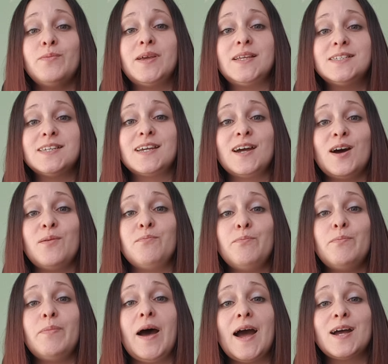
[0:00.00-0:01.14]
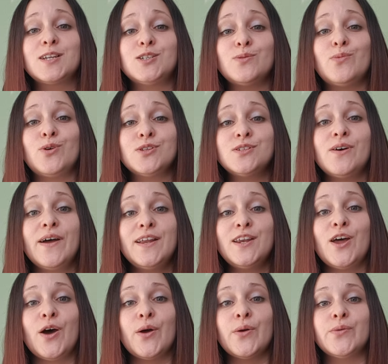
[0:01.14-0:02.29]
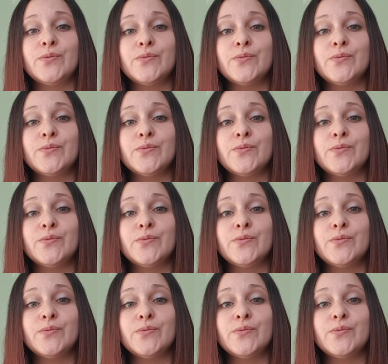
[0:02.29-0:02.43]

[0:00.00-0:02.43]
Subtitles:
me to come back to what I know